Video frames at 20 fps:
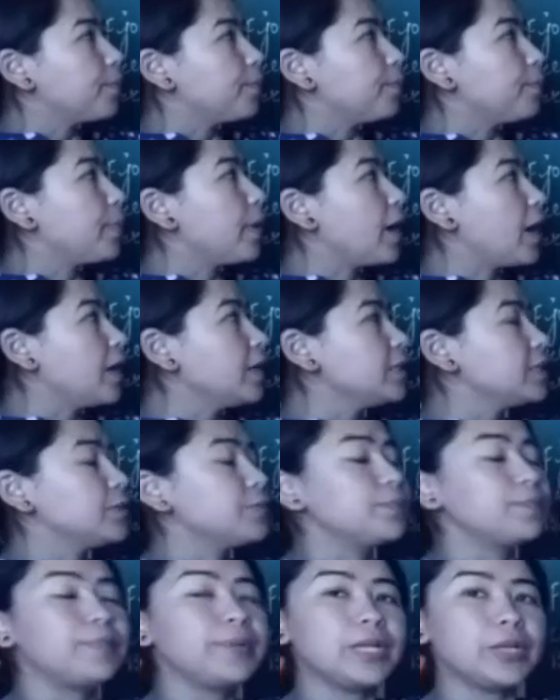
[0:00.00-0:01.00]
part
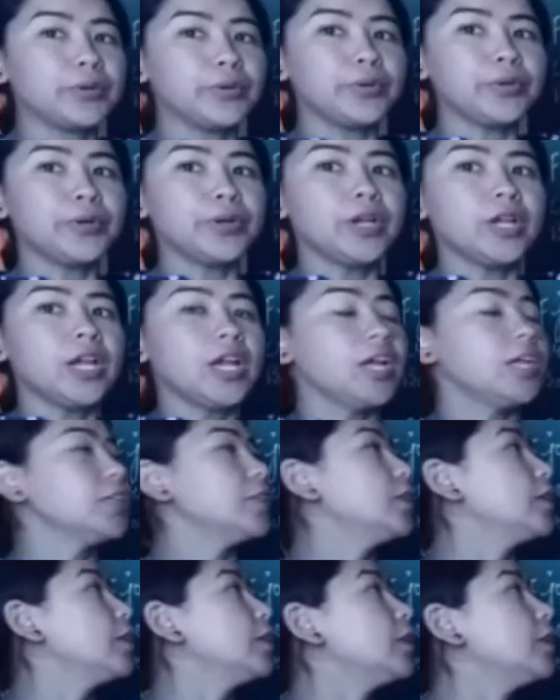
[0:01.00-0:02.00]
below
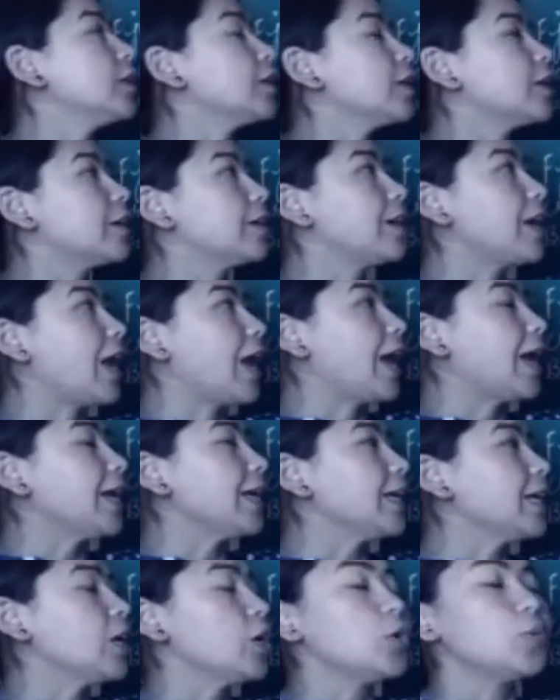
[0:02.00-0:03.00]
the
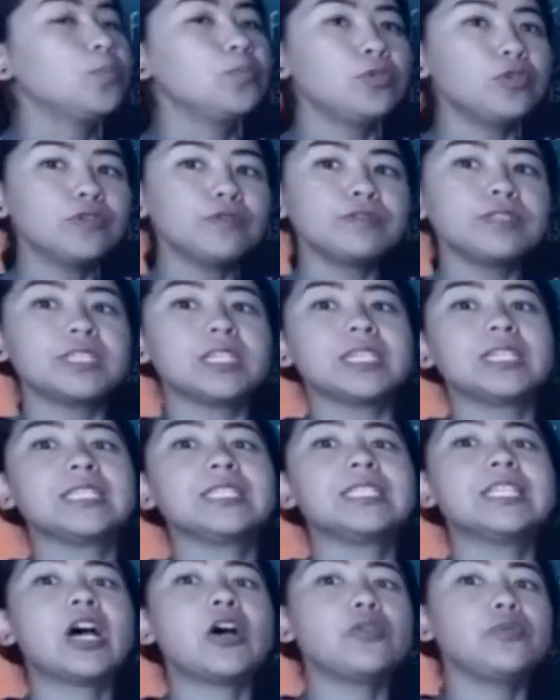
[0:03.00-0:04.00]
crack moves
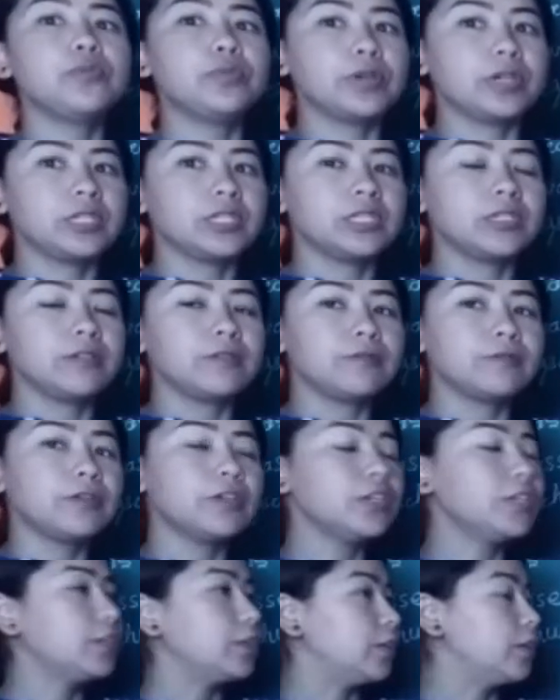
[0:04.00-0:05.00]
downwards,
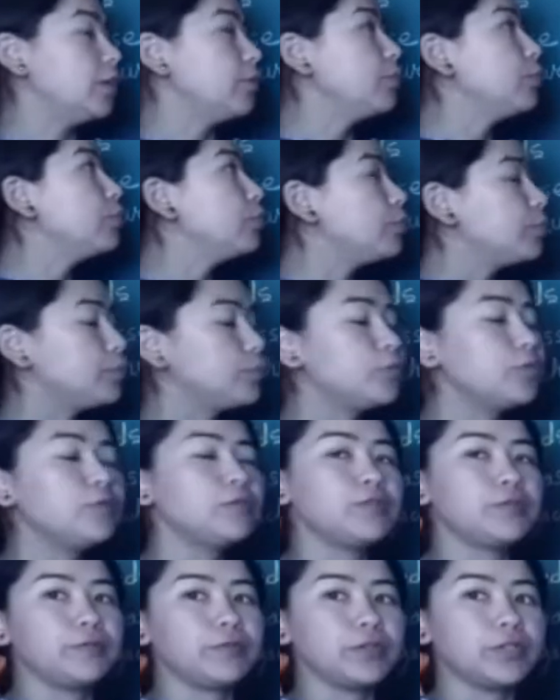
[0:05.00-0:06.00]

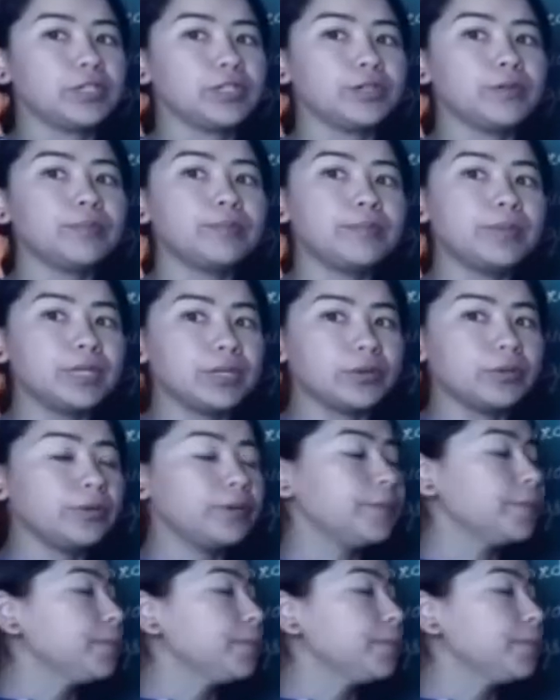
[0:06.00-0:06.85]
moves further below,